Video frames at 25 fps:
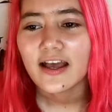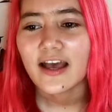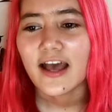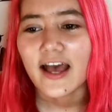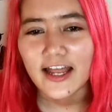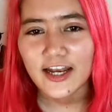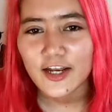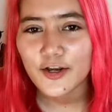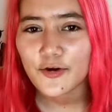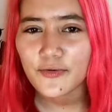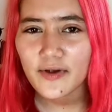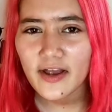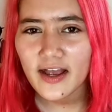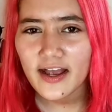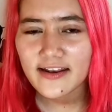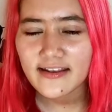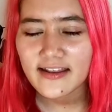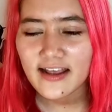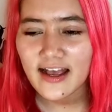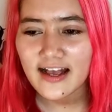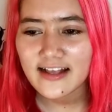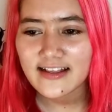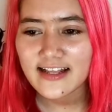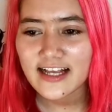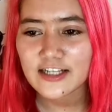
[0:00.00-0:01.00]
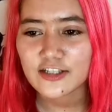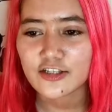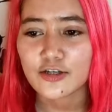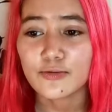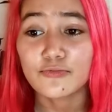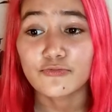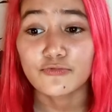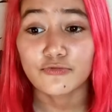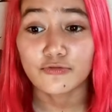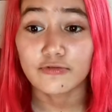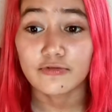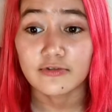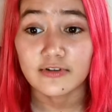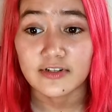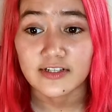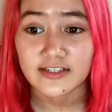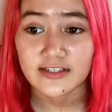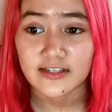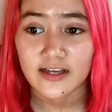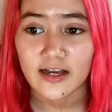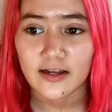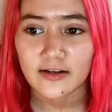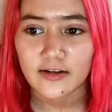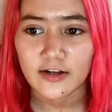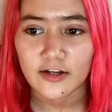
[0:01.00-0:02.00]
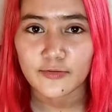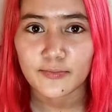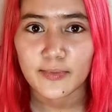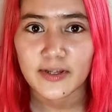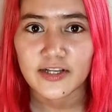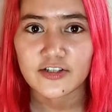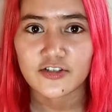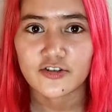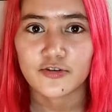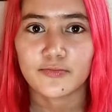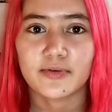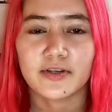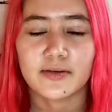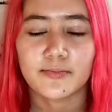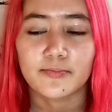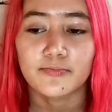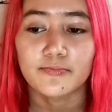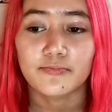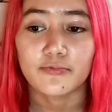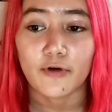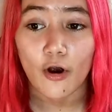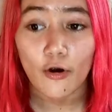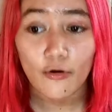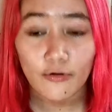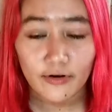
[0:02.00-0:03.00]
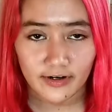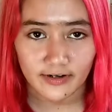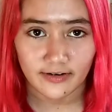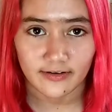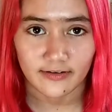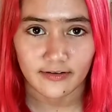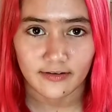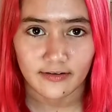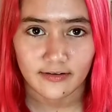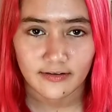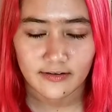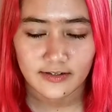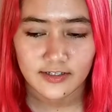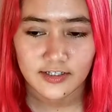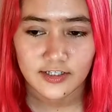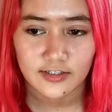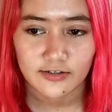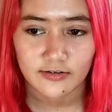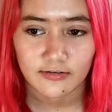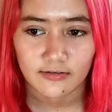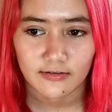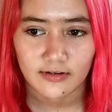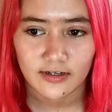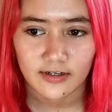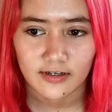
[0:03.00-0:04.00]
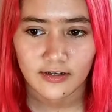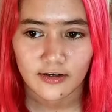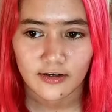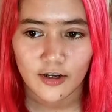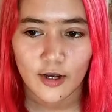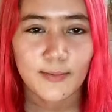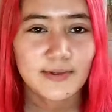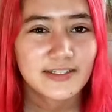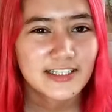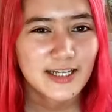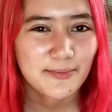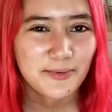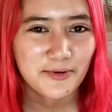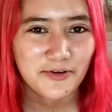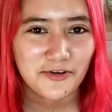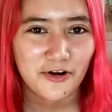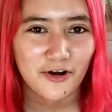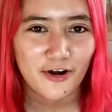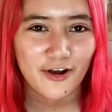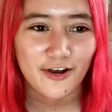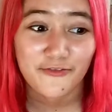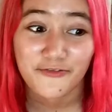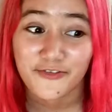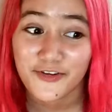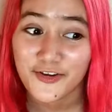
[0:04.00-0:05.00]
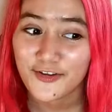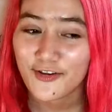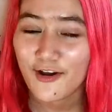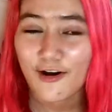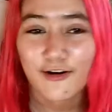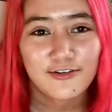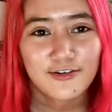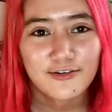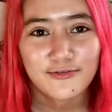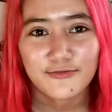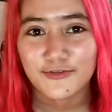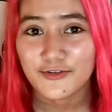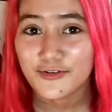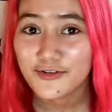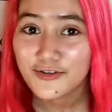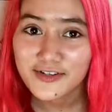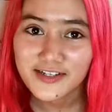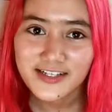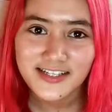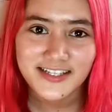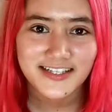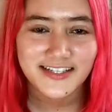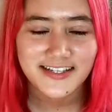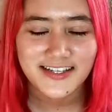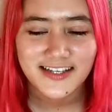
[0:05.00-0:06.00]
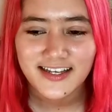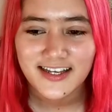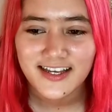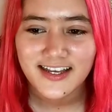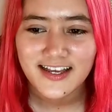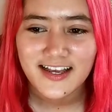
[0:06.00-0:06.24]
Anyway, there are like some rules that are not meant to be broken. So comment down below if you know the rules.